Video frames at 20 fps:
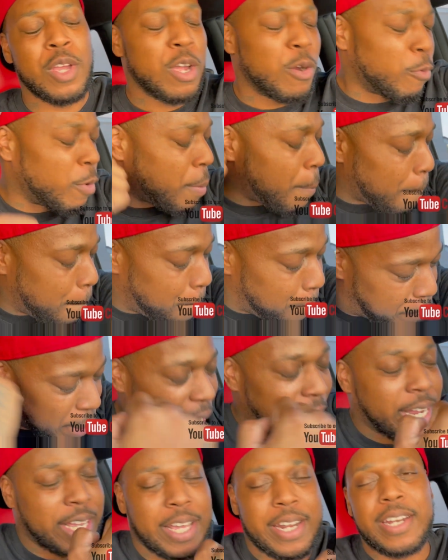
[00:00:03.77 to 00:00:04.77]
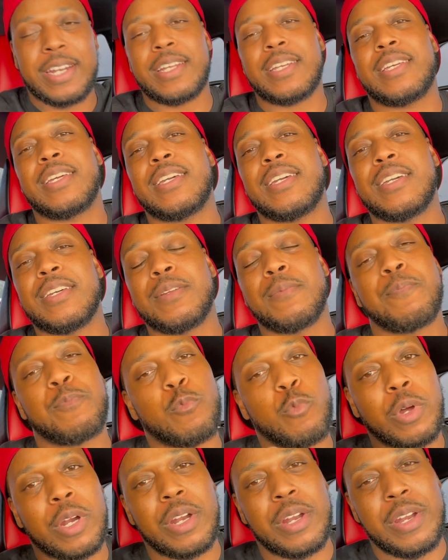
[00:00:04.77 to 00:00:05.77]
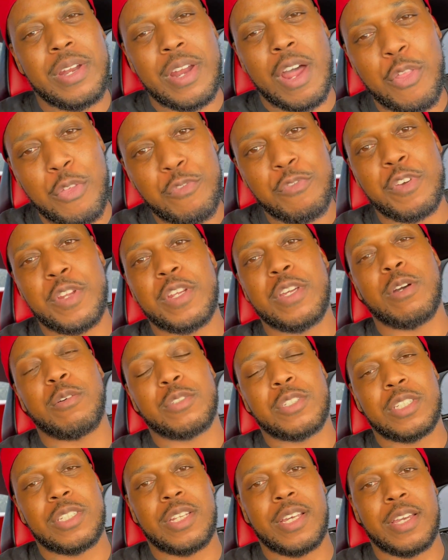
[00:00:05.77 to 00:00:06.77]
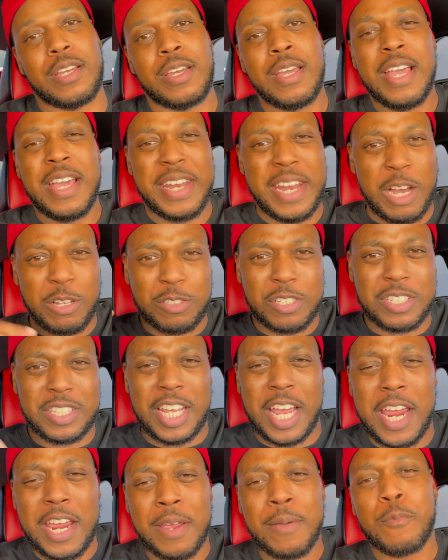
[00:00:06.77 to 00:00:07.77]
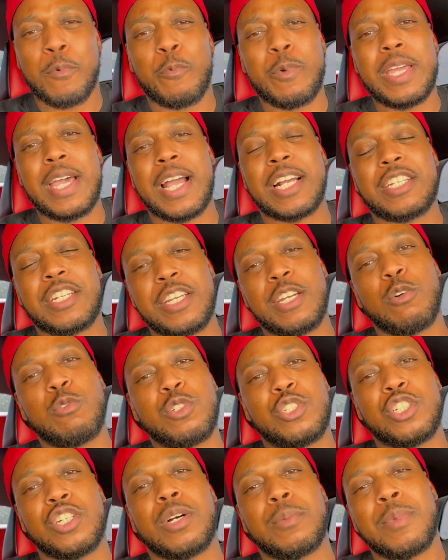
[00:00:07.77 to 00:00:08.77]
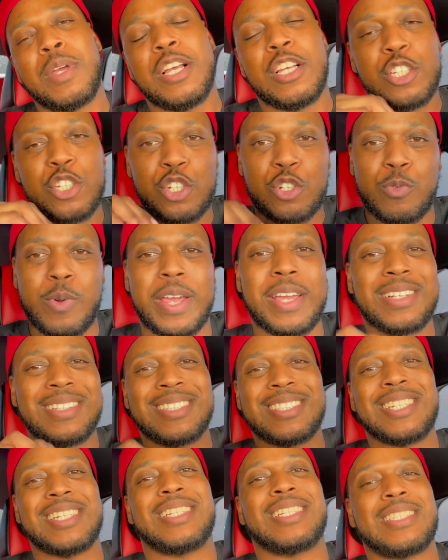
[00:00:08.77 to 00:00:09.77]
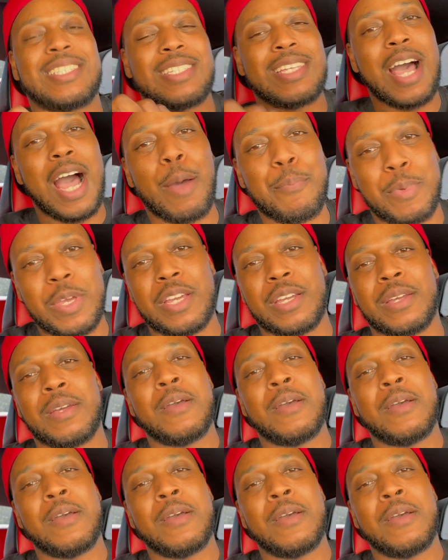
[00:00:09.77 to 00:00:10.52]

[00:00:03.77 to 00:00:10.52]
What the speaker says: We back at it again with another video today. Now today we actually go jump straight into the topic.